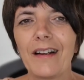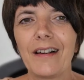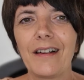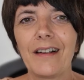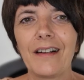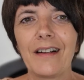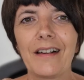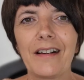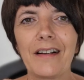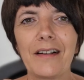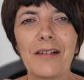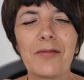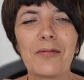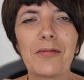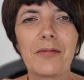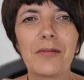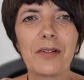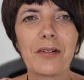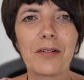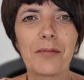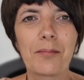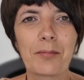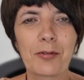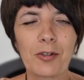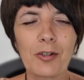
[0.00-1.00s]
Uh,
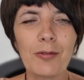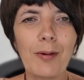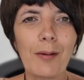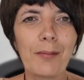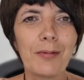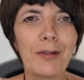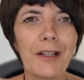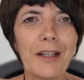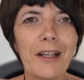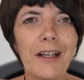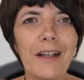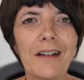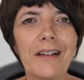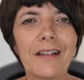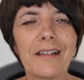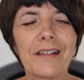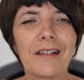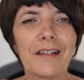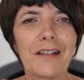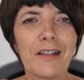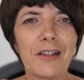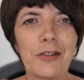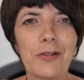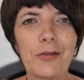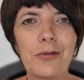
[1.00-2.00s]
probably
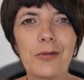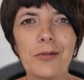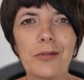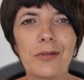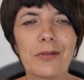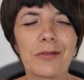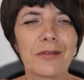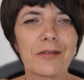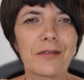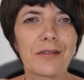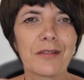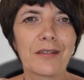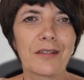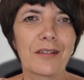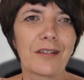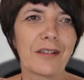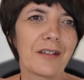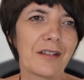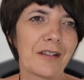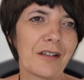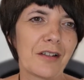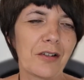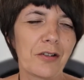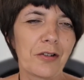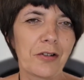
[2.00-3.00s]
you
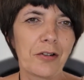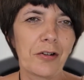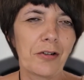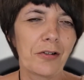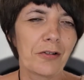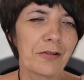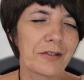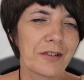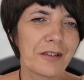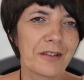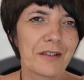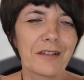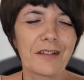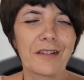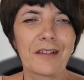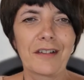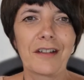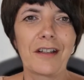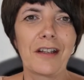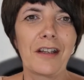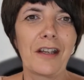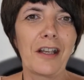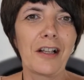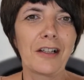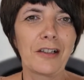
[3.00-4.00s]
heard
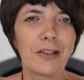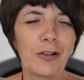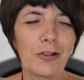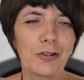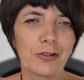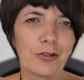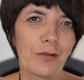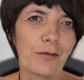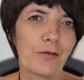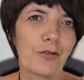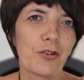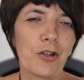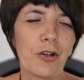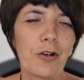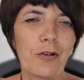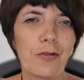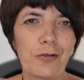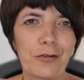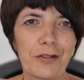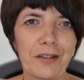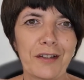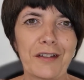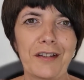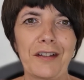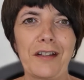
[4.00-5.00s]
a lot of
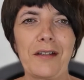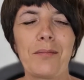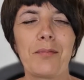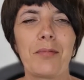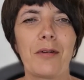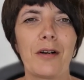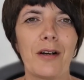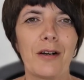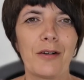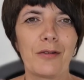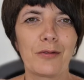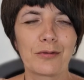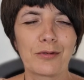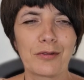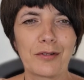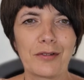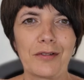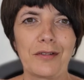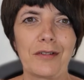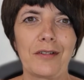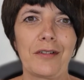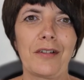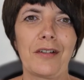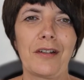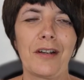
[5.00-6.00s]
jokes
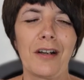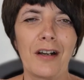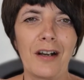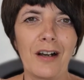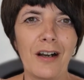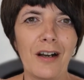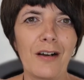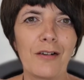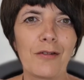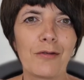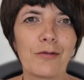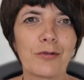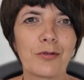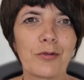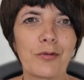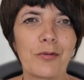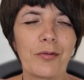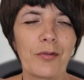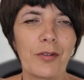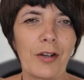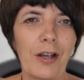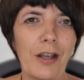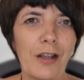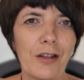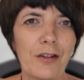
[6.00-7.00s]
about uh, how to
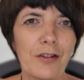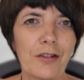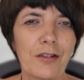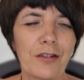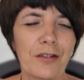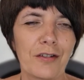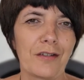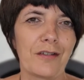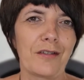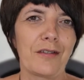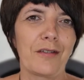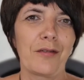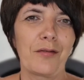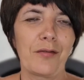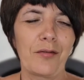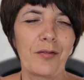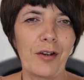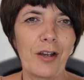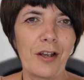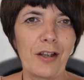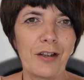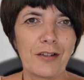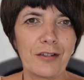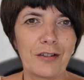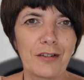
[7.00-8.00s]
find,
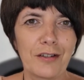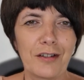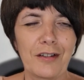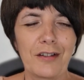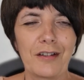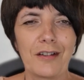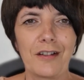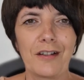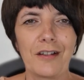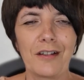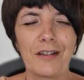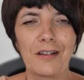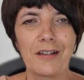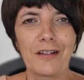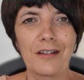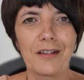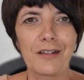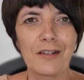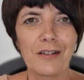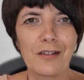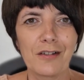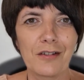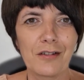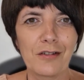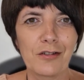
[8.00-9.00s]
find a
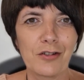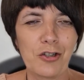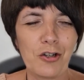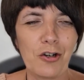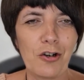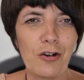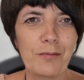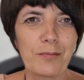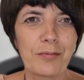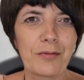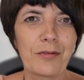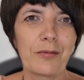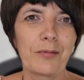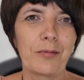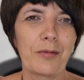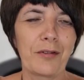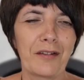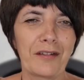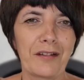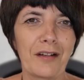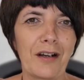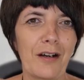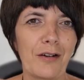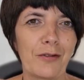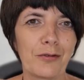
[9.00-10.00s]
job
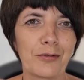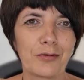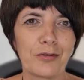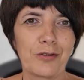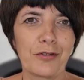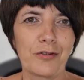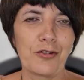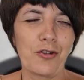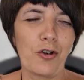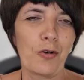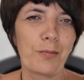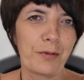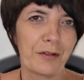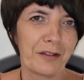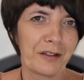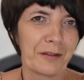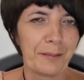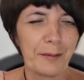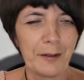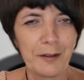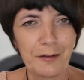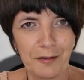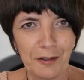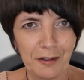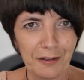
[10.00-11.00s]
without job
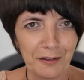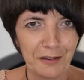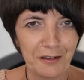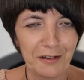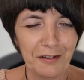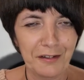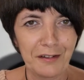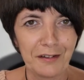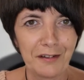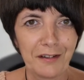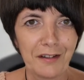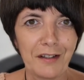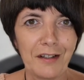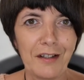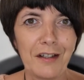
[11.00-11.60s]
experience.